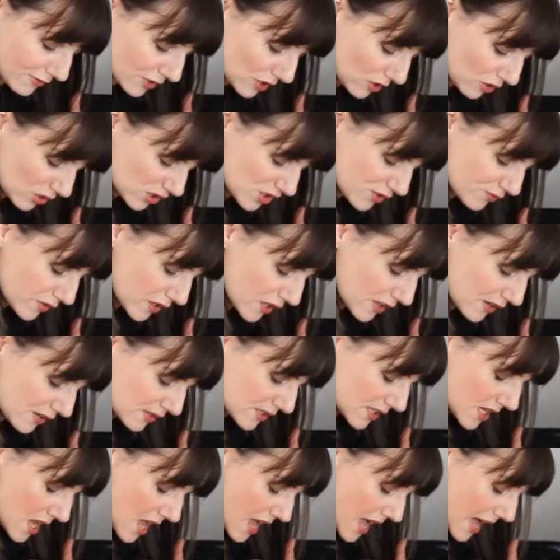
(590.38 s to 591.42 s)
a lot of
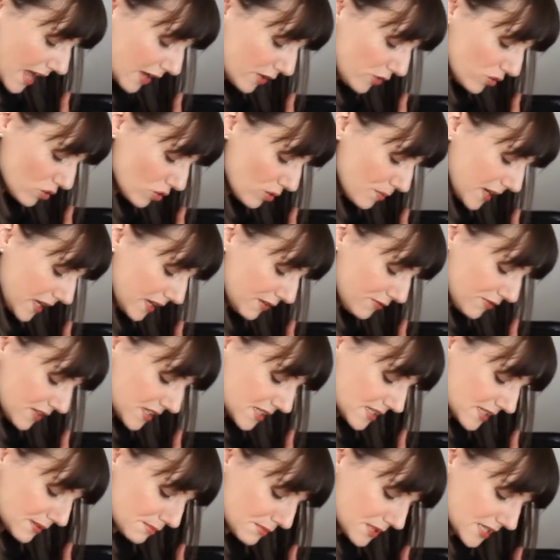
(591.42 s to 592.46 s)
those. I'll normally, if
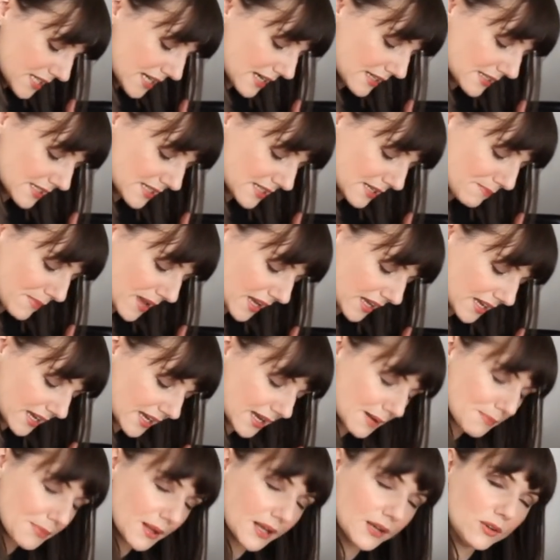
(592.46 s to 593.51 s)
it's somebody else I'm making
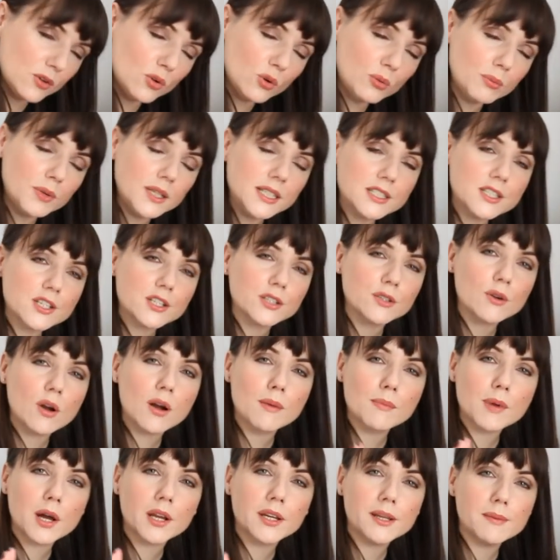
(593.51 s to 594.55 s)
up, I'll normally do
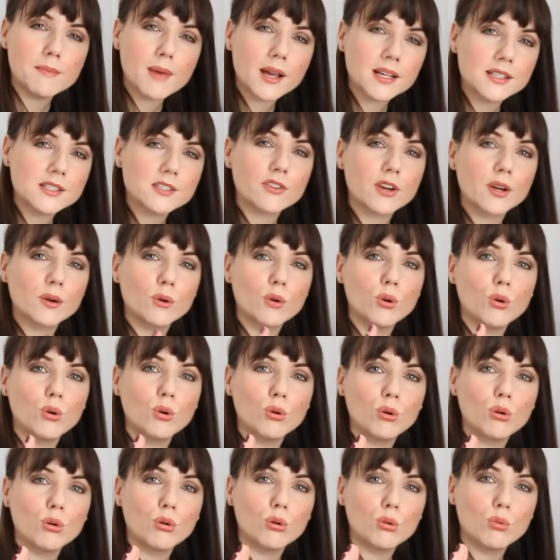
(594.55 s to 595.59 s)
Armani Maestro
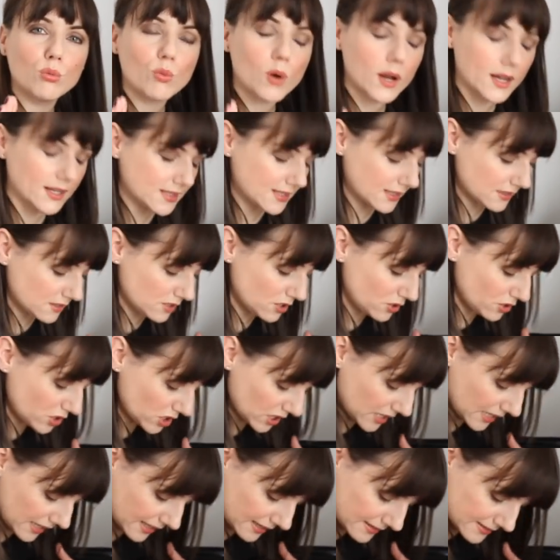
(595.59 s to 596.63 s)
or YSL Touche
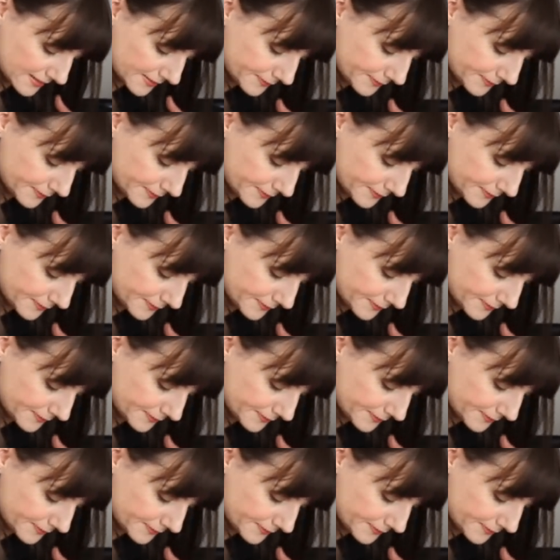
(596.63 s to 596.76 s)
Éclat.